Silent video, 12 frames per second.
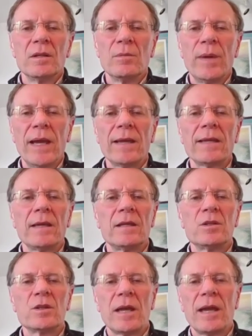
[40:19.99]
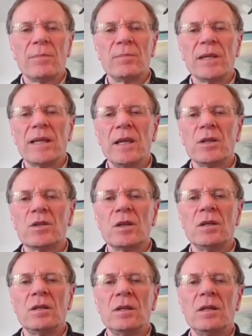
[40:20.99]
The package
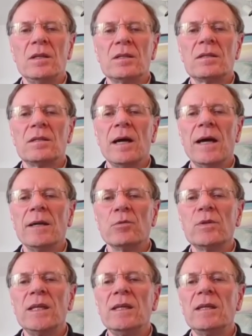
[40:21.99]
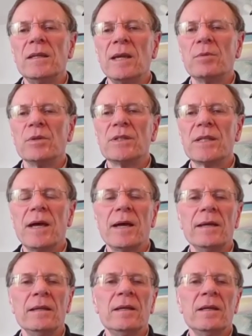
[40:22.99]
application is the IoT-enabled
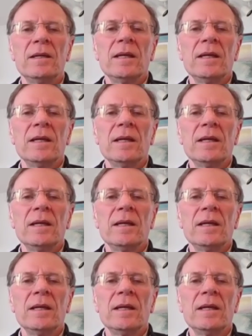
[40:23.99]
side,